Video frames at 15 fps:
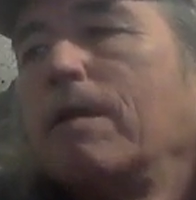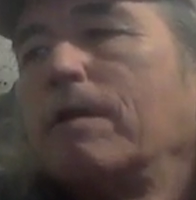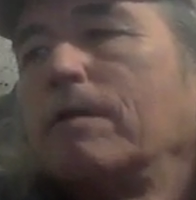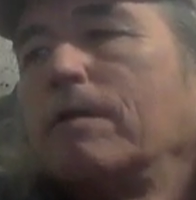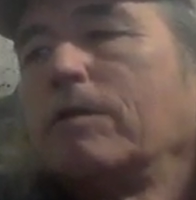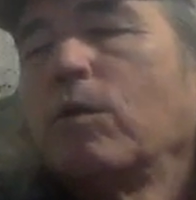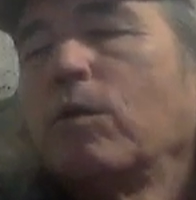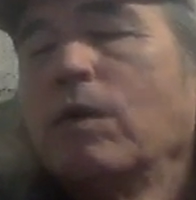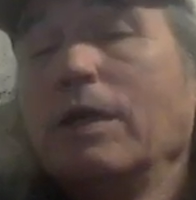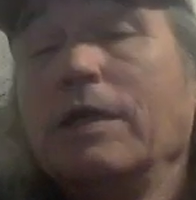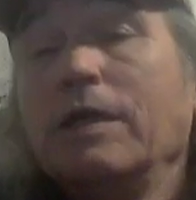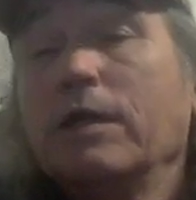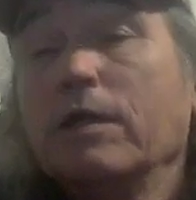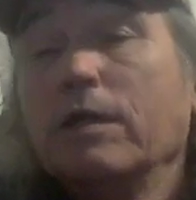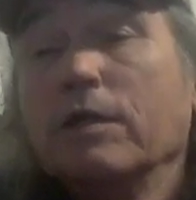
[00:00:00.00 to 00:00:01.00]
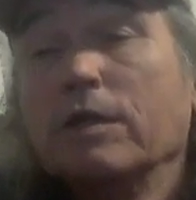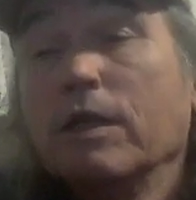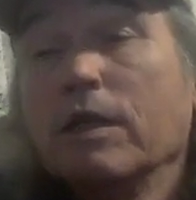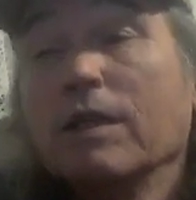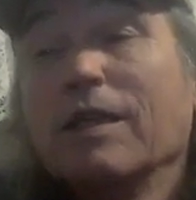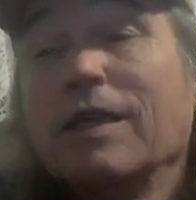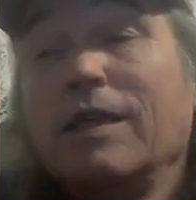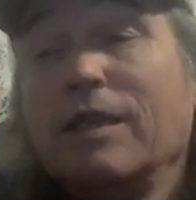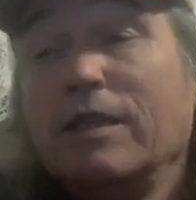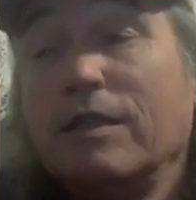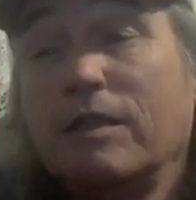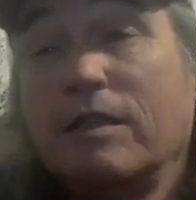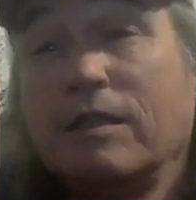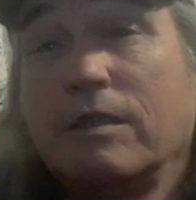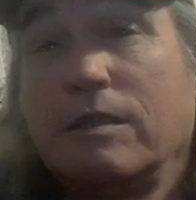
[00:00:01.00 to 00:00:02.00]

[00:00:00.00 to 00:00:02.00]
20 years at least.